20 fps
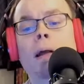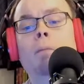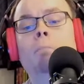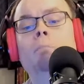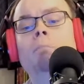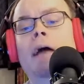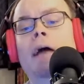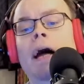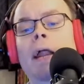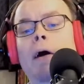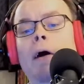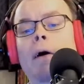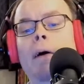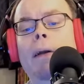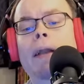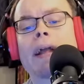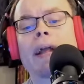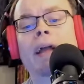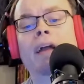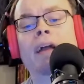Matt
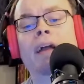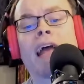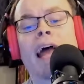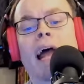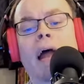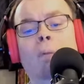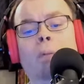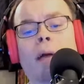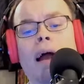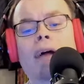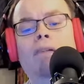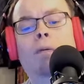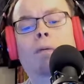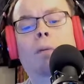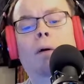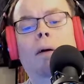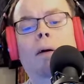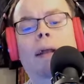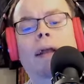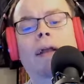Hardy and Private
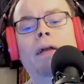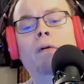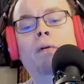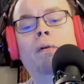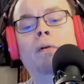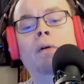Party,